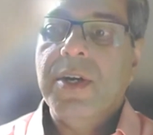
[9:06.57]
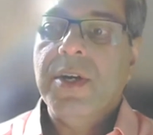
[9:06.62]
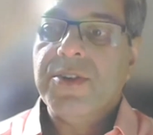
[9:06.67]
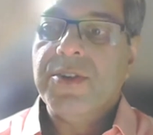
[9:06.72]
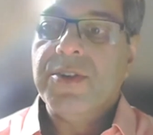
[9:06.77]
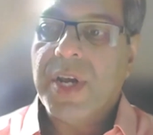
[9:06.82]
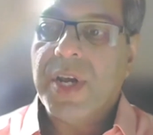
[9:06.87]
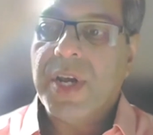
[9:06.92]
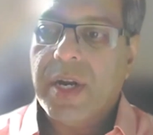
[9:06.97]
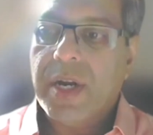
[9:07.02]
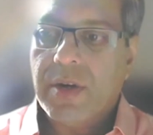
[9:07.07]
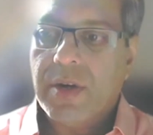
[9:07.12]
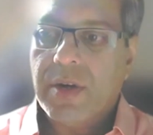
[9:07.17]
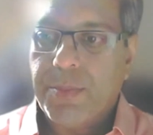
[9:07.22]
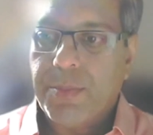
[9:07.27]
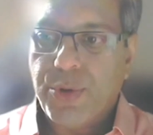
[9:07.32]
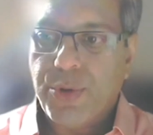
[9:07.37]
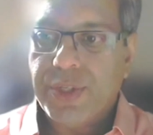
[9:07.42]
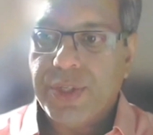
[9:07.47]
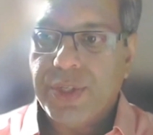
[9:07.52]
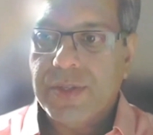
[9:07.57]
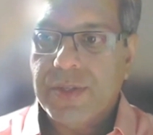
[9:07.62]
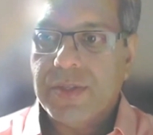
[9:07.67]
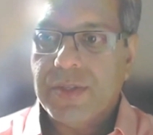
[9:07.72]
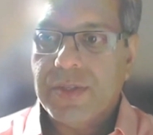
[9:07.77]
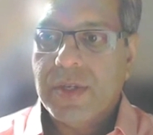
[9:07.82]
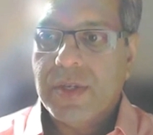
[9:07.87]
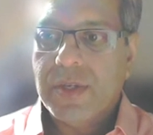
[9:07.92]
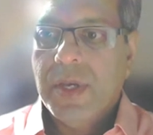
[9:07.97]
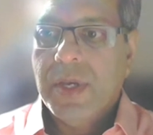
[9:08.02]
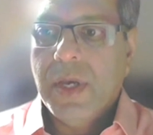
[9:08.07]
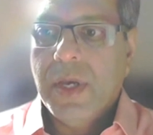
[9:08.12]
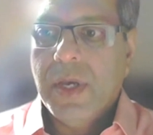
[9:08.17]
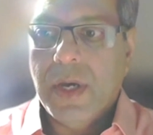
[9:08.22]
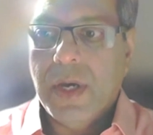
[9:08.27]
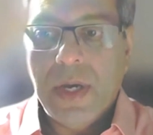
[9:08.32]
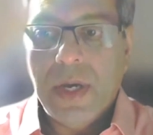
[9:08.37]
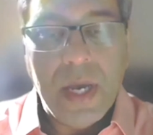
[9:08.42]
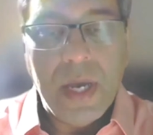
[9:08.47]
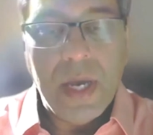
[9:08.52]
share our approaches,
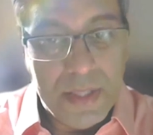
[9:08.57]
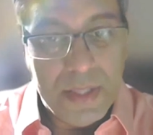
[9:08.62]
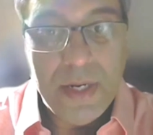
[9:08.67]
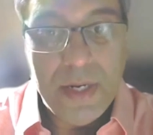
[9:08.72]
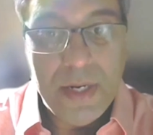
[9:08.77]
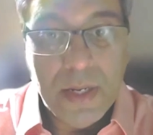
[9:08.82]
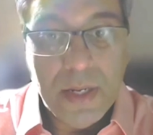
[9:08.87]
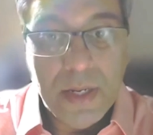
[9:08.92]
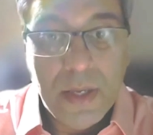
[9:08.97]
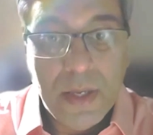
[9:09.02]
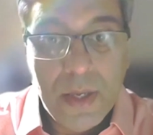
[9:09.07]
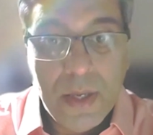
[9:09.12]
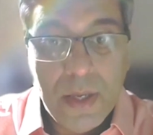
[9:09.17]
and then